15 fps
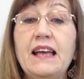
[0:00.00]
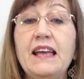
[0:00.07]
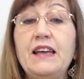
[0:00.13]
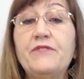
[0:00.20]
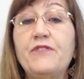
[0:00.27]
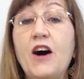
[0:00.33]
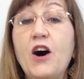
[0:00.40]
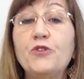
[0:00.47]

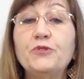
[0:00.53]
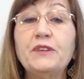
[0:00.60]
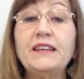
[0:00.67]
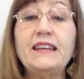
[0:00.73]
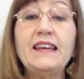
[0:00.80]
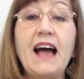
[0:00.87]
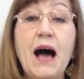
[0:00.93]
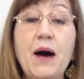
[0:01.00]
If
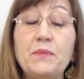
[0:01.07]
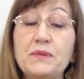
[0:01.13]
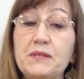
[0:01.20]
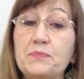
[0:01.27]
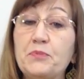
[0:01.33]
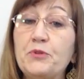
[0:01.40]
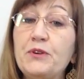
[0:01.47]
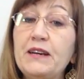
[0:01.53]
only I was
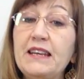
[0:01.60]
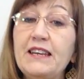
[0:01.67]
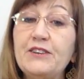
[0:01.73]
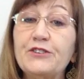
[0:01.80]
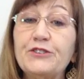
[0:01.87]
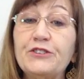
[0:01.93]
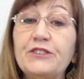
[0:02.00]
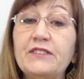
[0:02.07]

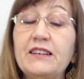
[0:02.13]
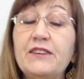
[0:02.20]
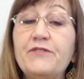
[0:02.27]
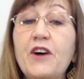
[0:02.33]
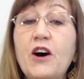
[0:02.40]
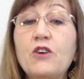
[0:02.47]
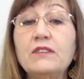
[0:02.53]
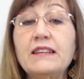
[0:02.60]
prettier. If
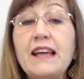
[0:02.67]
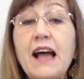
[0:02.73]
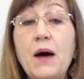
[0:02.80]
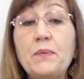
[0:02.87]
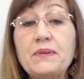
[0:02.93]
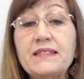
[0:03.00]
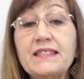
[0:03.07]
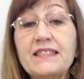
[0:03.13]
only I
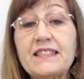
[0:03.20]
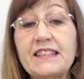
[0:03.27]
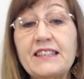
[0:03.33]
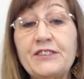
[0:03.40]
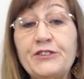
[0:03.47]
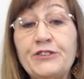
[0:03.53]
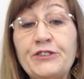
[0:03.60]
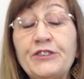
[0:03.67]
was
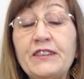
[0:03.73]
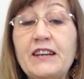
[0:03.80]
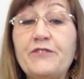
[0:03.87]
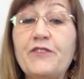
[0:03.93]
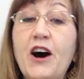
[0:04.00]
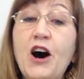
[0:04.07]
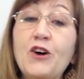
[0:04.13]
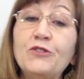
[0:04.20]
thinner.
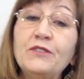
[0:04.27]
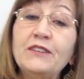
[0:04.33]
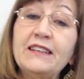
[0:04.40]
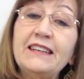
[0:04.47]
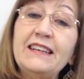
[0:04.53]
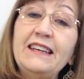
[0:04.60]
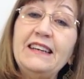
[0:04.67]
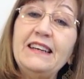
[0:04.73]
If
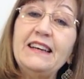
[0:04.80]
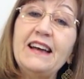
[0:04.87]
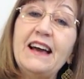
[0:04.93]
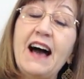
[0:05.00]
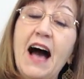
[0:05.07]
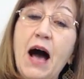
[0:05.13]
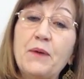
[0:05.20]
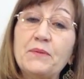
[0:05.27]
only
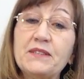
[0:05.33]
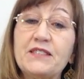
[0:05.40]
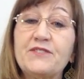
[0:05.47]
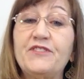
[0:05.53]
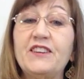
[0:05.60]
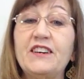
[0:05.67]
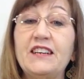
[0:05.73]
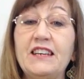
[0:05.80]
I was
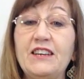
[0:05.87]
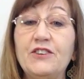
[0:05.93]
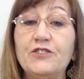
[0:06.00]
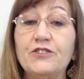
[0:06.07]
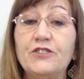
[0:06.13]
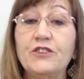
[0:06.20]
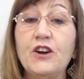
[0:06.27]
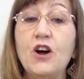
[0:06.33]

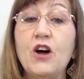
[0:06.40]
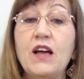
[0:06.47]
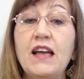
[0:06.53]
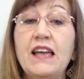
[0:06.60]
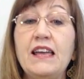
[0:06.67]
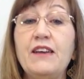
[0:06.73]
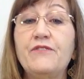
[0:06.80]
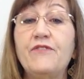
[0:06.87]
funnier.
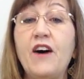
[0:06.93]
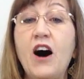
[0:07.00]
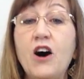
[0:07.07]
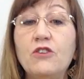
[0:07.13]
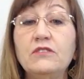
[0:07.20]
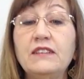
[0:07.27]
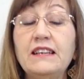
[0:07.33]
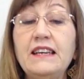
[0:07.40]
If
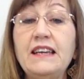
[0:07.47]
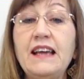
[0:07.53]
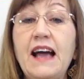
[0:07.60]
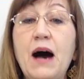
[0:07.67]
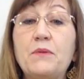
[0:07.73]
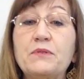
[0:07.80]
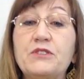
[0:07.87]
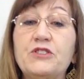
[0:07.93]
only
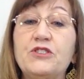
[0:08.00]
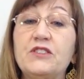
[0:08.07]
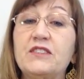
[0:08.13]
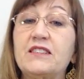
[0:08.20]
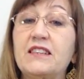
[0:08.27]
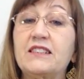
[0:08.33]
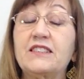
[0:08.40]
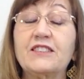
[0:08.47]
I was
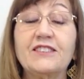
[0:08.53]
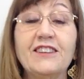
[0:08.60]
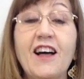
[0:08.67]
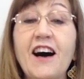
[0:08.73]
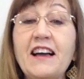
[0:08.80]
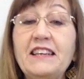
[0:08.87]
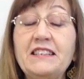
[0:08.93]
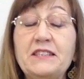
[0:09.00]
just a
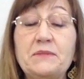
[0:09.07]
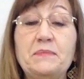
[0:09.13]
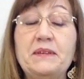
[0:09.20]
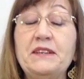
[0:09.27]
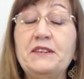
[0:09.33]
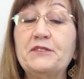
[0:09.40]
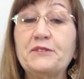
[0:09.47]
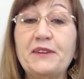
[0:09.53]
delight to
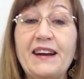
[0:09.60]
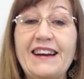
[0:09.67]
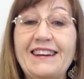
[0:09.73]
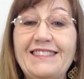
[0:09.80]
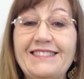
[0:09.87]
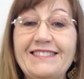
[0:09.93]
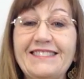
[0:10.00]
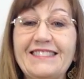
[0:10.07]
be
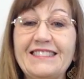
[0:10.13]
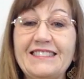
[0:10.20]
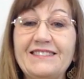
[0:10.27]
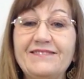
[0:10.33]
around.